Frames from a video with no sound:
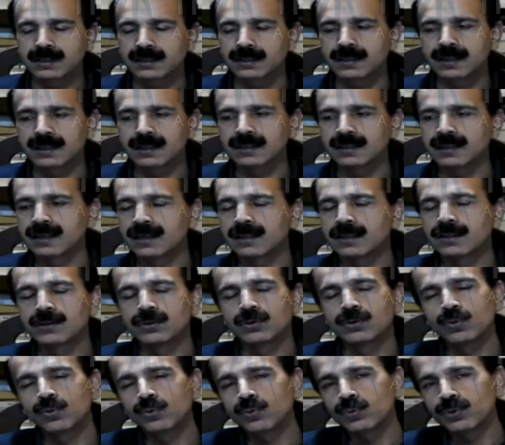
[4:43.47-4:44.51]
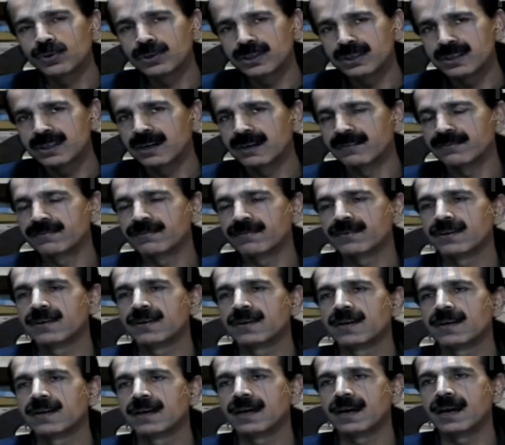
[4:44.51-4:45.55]
Then there is no need of
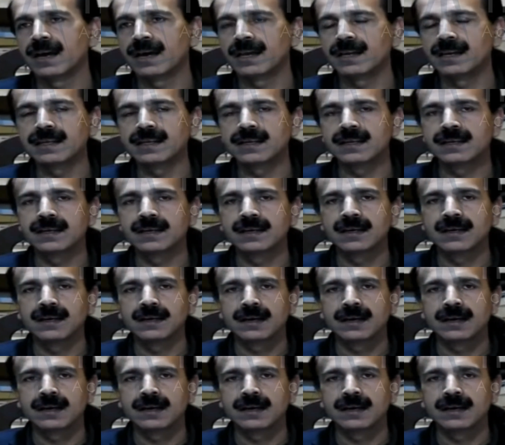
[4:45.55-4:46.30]
any